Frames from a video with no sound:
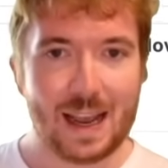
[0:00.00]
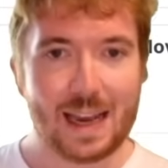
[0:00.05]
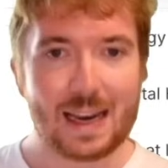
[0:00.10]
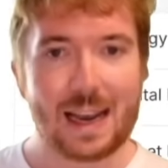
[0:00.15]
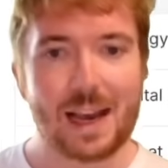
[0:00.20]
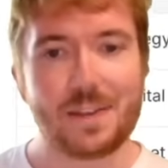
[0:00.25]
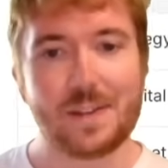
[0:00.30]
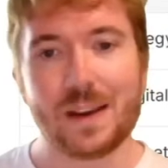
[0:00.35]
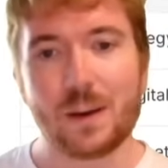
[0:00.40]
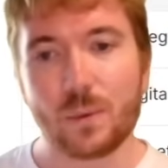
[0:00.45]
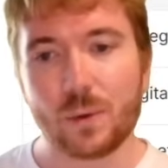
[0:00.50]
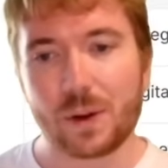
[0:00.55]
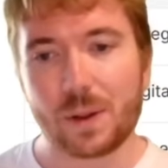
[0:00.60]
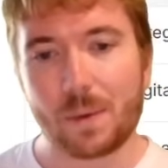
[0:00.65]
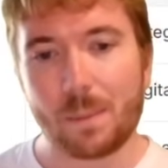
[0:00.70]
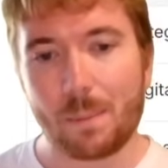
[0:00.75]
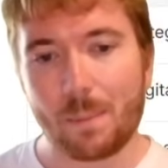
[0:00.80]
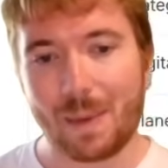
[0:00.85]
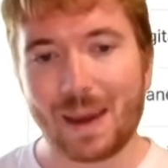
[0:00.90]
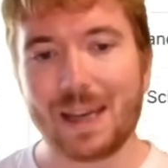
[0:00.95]
And I think one of
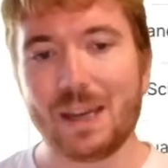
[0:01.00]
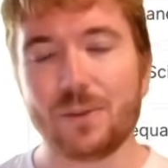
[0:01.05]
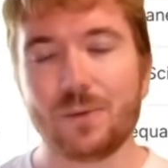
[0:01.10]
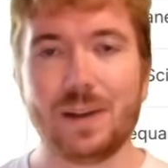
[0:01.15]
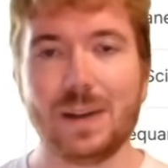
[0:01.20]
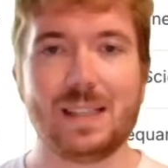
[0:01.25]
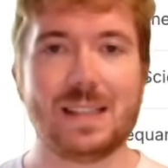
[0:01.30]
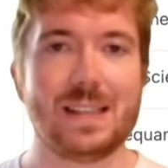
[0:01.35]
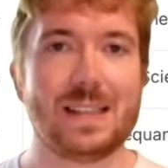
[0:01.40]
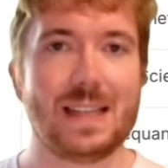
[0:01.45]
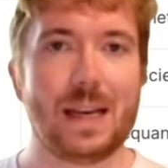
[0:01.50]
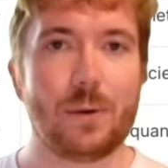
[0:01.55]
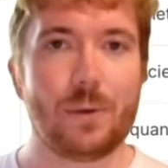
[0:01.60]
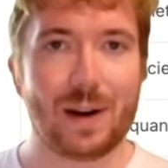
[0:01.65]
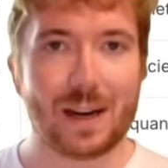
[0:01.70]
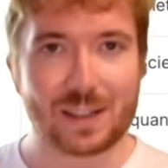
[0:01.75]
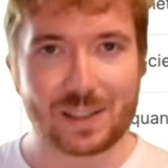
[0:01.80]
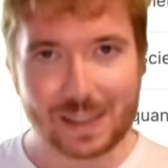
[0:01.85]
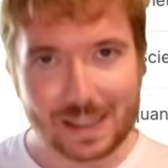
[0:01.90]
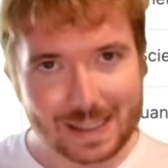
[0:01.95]
the main reasons that we're
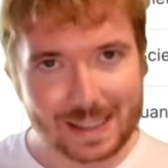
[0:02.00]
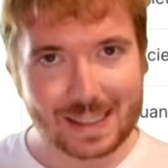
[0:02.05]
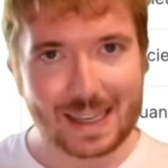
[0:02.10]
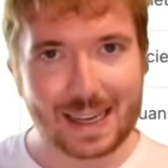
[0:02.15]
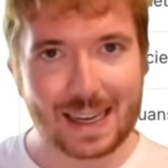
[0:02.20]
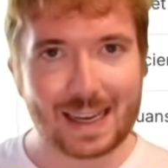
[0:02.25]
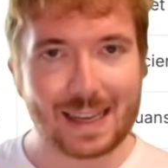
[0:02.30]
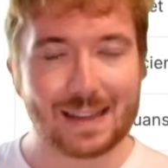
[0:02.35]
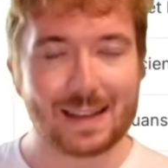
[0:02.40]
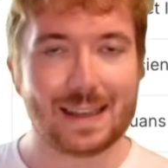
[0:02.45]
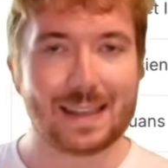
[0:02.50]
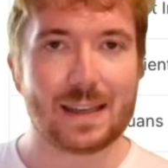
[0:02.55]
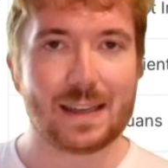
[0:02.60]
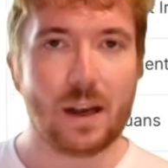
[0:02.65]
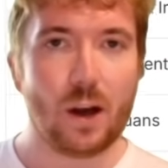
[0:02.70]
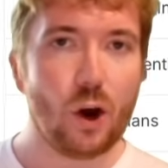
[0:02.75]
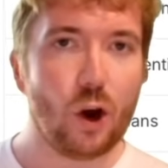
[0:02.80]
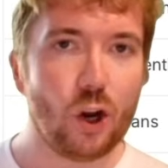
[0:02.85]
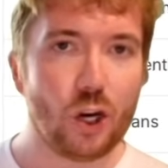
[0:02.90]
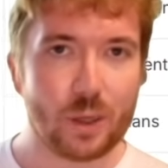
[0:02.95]
actually seeing
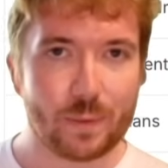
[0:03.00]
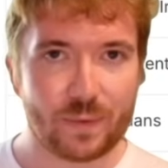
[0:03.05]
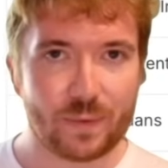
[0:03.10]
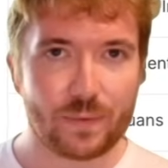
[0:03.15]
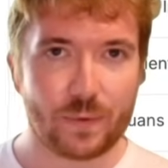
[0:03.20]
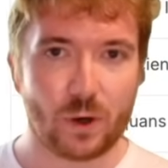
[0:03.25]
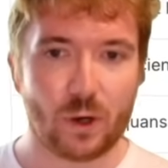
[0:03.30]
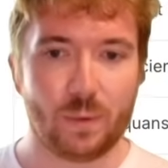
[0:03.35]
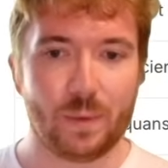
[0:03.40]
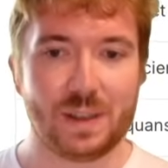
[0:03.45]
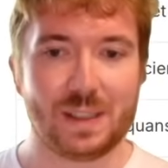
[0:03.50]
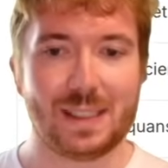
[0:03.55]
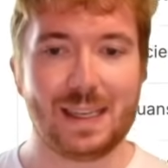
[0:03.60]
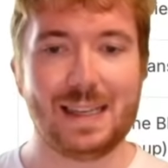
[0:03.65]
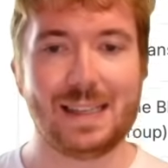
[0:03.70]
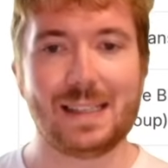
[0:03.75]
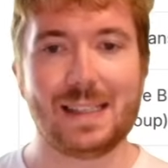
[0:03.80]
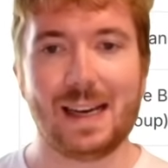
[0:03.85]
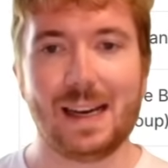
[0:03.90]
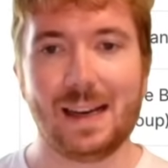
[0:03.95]
this underperformance
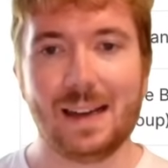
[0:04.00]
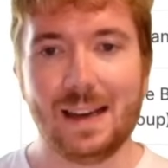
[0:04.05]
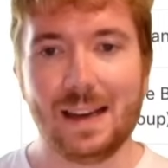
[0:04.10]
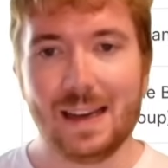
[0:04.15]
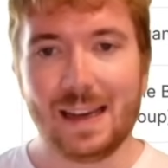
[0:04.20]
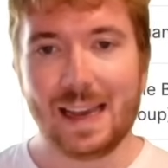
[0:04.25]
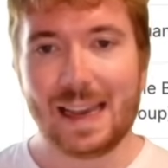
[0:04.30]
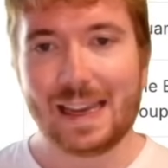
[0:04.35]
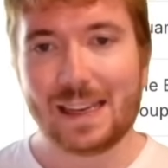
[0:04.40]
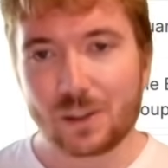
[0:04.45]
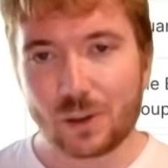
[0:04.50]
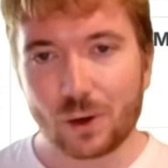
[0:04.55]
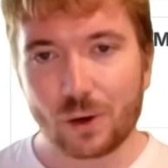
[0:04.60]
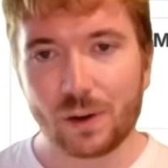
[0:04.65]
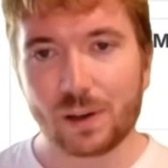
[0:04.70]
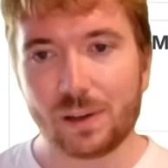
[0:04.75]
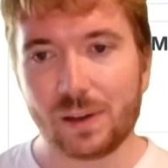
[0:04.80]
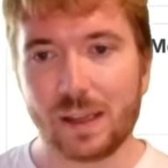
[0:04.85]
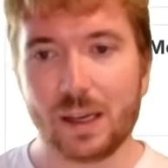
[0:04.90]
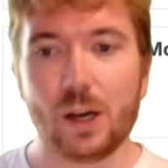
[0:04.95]
is that
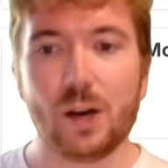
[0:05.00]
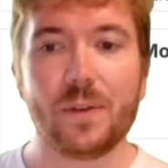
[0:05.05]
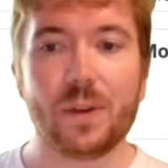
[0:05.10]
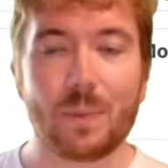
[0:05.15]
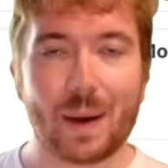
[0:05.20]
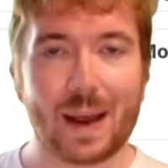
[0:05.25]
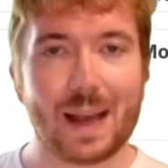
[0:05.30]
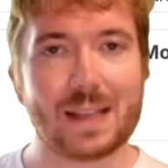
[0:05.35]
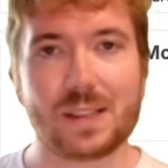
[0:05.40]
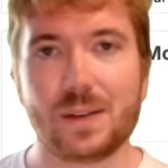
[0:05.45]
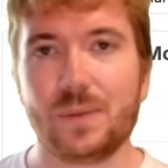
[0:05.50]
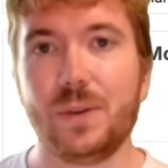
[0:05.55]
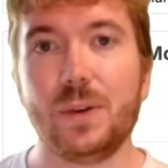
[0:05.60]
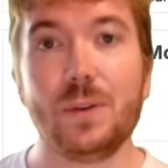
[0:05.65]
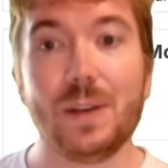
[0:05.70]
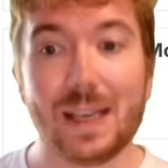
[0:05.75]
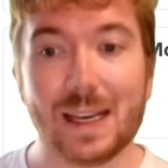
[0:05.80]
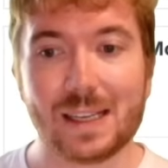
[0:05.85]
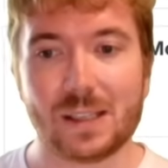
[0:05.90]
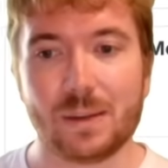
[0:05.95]
historically over the past few
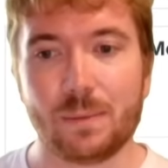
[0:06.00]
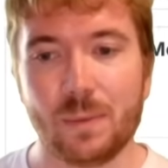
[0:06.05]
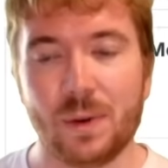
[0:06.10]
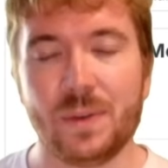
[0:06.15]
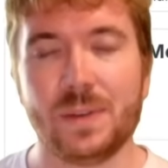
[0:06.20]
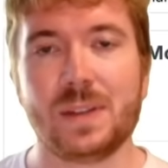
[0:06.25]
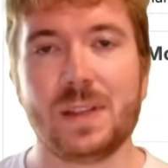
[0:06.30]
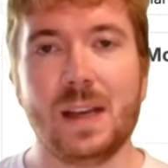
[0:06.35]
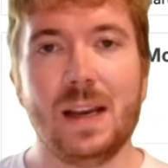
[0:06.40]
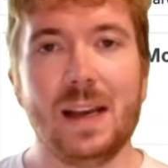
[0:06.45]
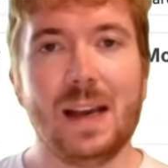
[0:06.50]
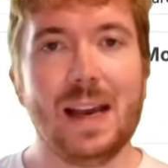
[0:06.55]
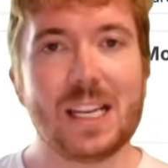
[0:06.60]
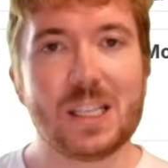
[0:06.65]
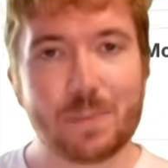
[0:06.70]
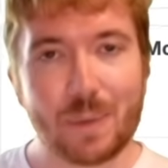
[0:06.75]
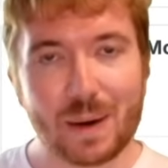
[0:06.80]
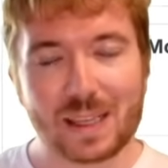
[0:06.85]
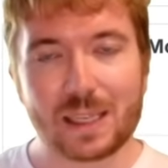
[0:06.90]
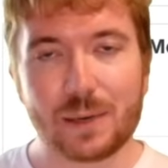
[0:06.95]
years and months,
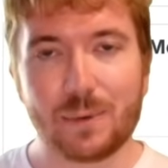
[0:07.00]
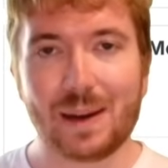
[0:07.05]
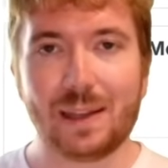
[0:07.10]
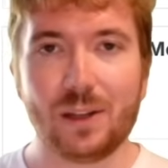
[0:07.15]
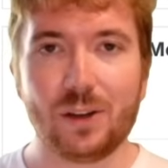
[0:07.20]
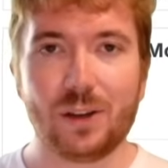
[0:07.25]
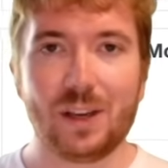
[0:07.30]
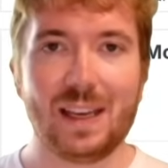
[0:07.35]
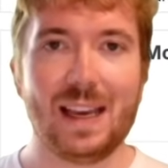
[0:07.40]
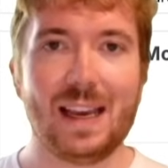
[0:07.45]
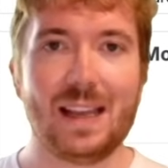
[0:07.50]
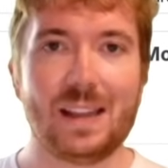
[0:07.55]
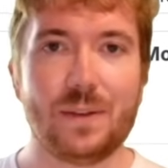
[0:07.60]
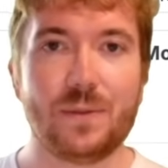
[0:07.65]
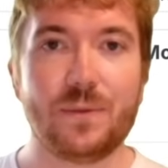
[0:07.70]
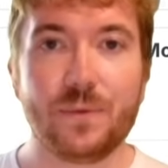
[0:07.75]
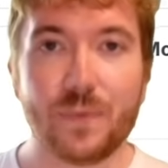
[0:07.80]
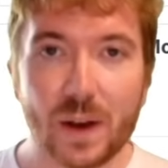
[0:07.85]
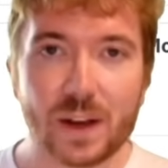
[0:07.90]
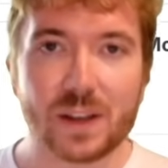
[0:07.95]
especially when looking at the
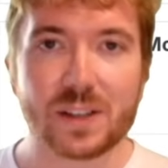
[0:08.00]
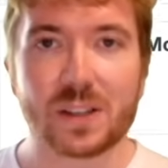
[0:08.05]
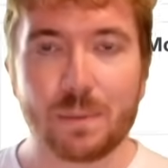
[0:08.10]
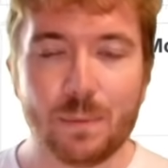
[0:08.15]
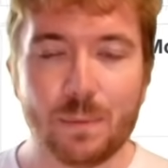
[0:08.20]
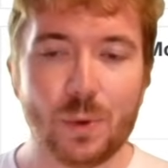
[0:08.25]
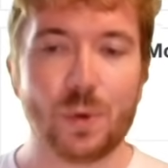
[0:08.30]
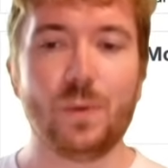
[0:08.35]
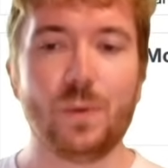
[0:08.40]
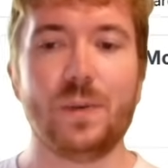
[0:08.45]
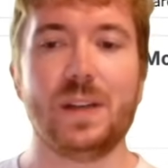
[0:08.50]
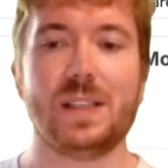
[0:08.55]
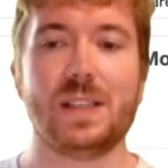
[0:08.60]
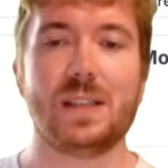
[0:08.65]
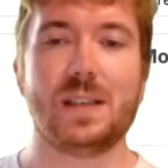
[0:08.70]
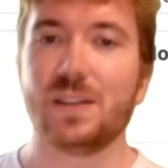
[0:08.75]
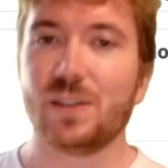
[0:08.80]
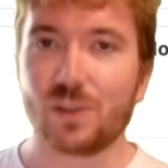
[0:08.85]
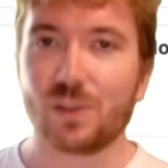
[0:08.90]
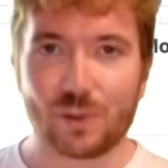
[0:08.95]
first movers,
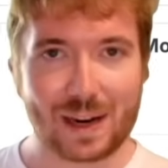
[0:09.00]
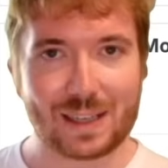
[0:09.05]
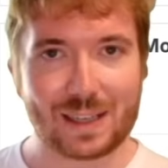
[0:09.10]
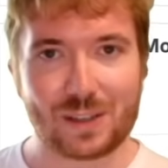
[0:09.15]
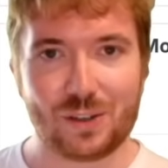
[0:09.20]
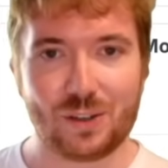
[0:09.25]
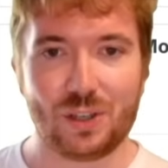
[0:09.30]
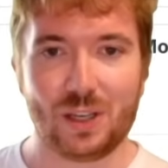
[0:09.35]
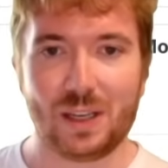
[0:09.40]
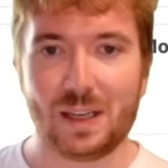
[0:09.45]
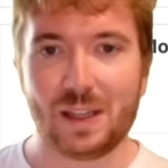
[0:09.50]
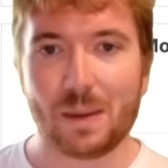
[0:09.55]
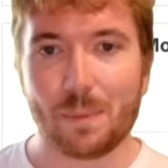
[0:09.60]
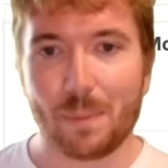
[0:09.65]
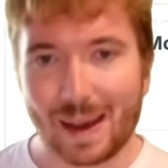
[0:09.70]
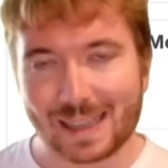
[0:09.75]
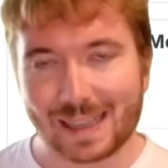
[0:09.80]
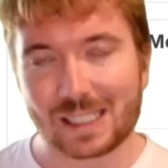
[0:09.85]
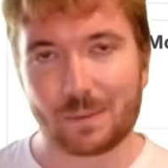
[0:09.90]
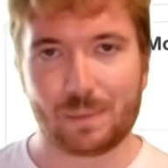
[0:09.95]
Strategy, the
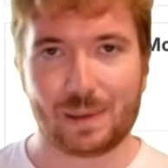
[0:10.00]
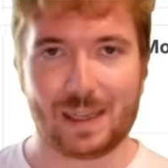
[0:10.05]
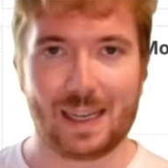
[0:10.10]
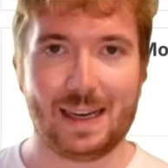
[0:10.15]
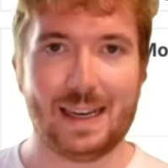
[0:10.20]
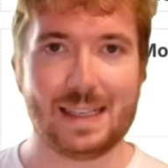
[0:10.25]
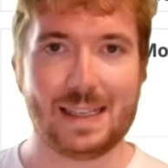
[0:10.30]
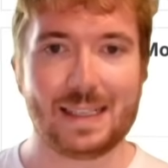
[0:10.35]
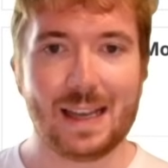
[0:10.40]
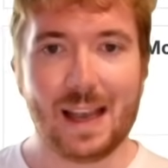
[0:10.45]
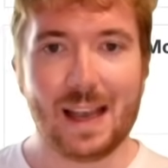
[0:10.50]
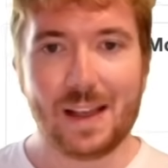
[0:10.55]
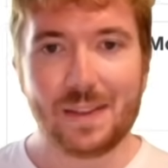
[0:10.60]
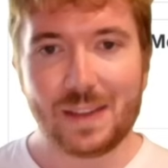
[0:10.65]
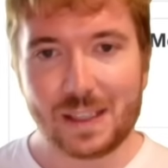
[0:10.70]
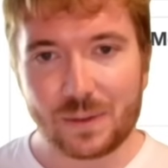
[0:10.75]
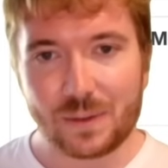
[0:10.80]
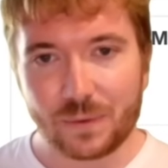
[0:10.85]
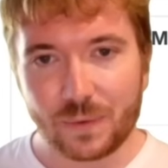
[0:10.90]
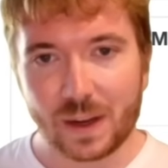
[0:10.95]
Meta Planets,
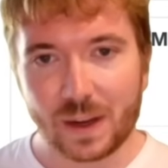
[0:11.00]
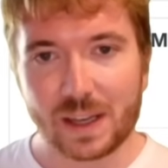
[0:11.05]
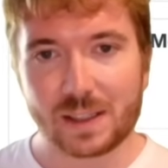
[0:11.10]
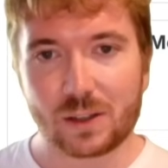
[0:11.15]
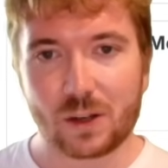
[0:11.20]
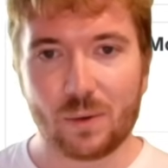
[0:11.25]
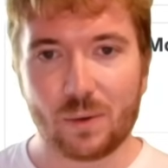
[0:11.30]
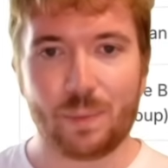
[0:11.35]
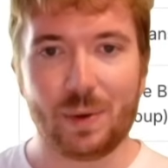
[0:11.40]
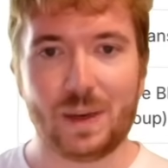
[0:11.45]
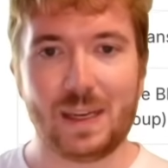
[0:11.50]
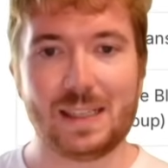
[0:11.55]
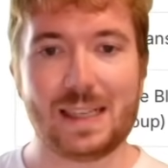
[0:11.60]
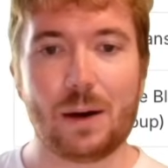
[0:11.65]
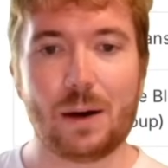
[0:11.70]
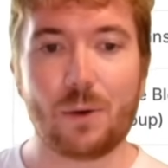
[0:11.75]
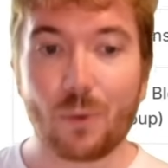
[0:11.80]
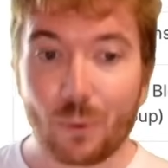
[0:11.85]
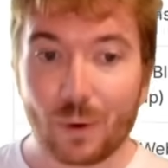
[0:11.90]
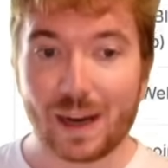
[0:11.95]
these first companies
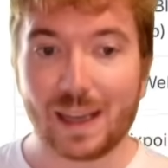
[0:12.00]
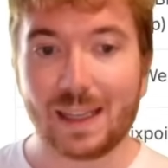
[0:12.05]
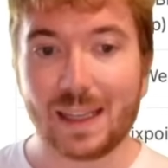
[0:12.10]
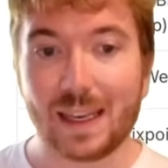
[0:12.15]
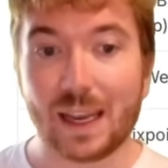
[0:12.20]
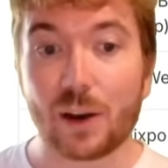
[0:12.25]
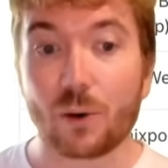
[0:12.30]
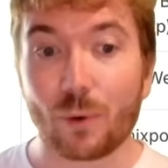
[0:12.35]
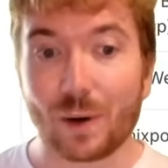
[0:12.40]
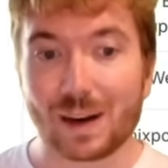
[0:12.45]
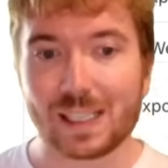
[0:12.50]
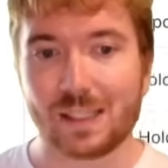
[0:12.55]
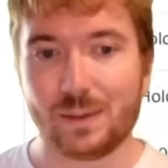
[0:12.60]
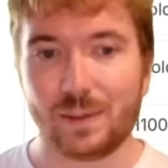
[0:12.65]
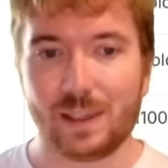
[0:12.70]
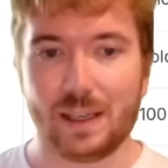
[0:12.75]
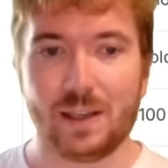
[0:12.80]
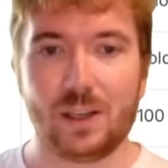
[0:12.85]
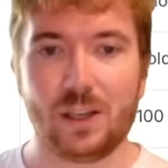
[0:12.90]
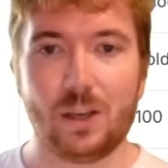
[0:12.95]
that were really
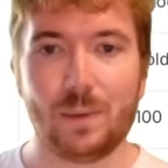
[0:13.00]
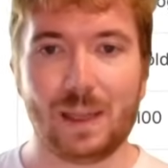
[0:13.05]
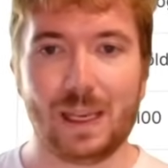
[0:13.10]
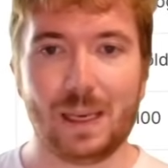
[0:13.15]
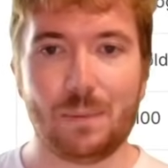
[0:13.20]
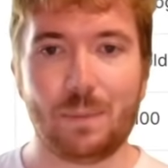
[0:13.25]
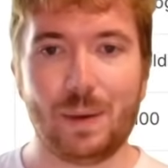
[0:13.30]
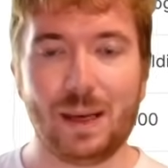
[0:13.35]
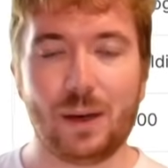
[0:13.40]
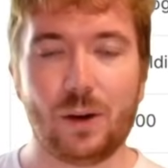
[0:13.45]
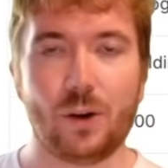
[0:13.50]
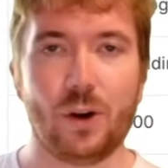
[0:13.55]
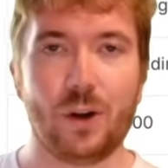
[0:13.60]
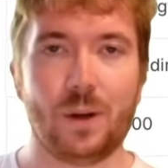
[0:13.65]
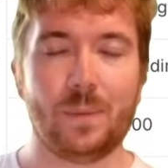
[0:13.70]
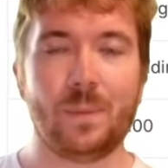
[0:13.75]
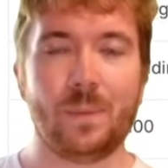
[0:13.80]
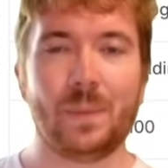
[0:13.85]
aggressively accumulating Bitcoin,